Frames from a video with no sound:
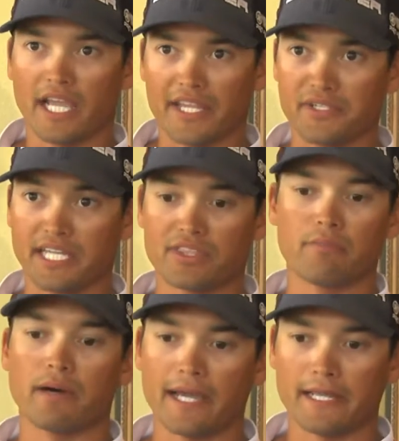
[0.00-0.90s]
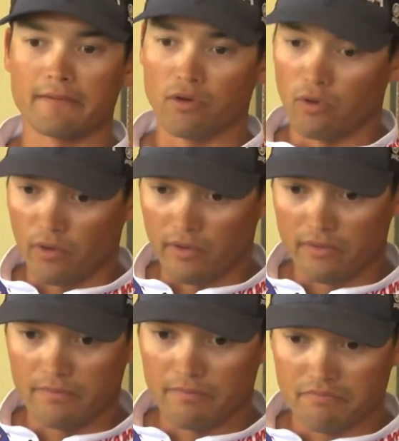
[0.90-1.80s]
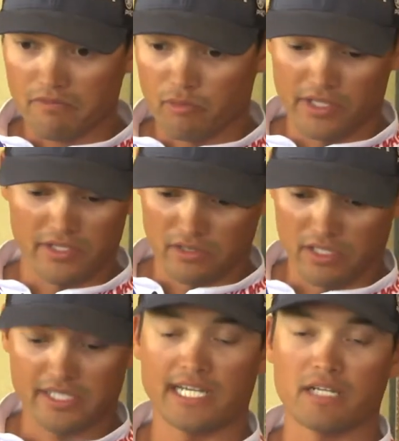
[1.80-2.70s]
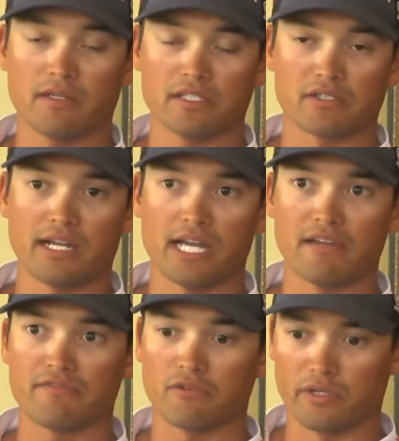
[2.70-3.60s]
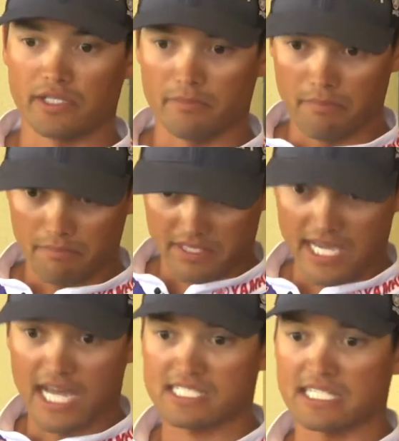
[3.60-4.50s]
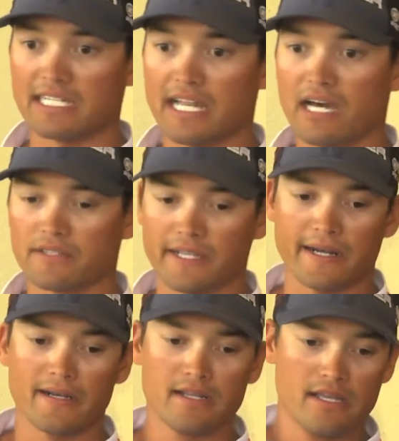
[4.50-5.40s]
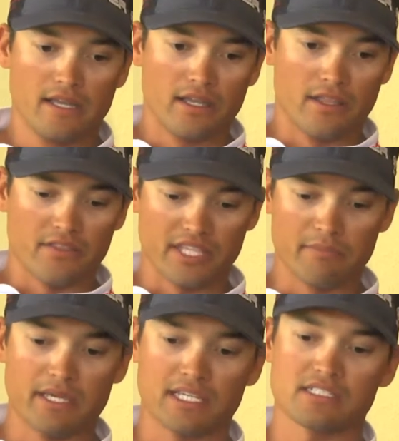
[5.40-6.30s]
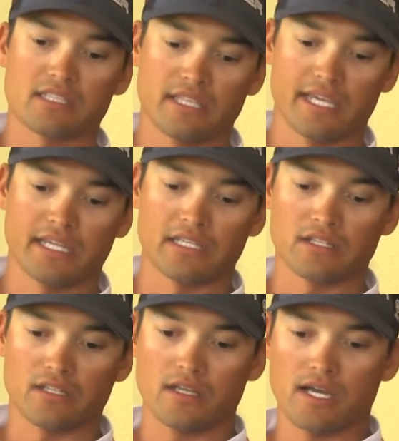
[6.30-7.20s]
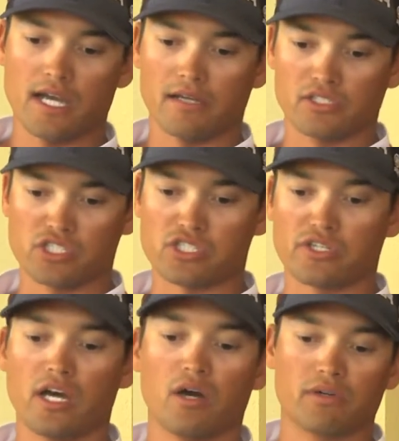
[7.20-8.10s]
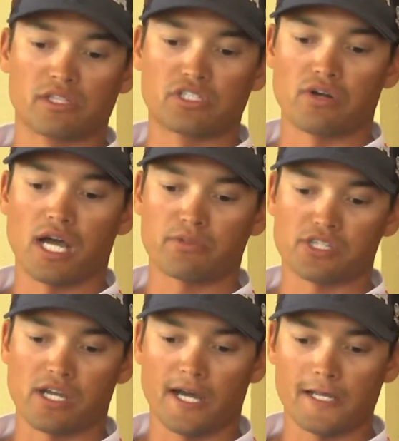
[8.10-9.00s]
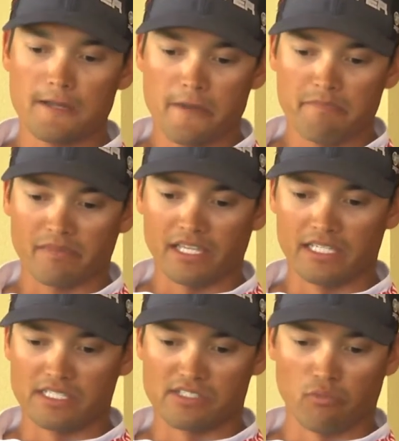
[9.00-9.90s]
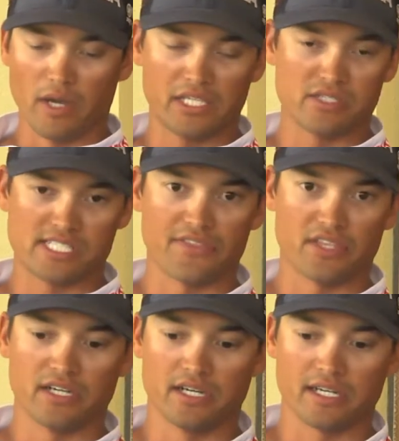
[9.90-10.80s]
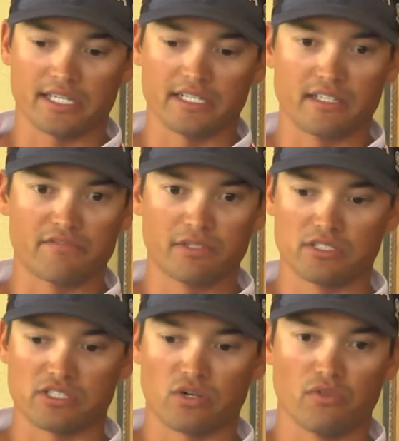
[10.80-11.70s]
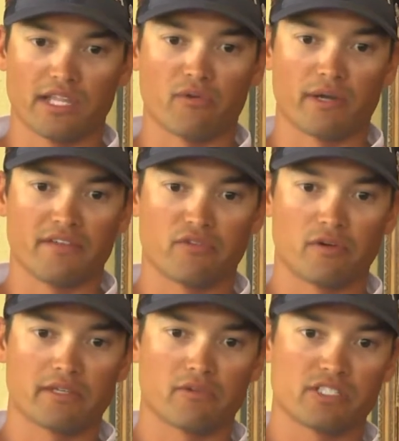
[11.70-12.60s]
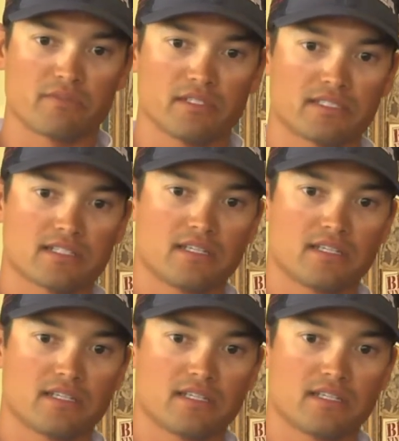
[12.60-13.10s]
and you get the bite, or whether you're looking at them on the graph or you're casting it out there, the biggest thing you should know with the drop shot is the way you set the hook. And if you would just hold that weight for me, would you please?